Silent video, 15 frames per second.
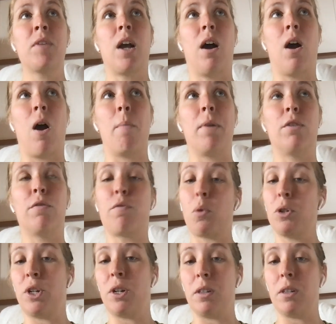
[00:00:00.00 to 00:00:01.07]

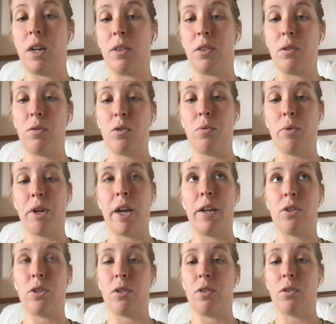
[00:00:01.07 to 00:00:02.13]
Unfortunately, on those two
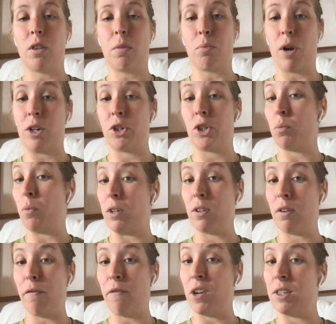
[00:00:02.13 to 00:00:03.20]
occasions, the project
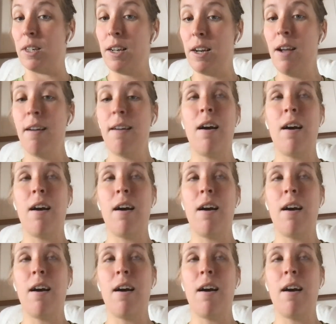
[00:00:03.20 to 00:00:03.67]
wasn't funded,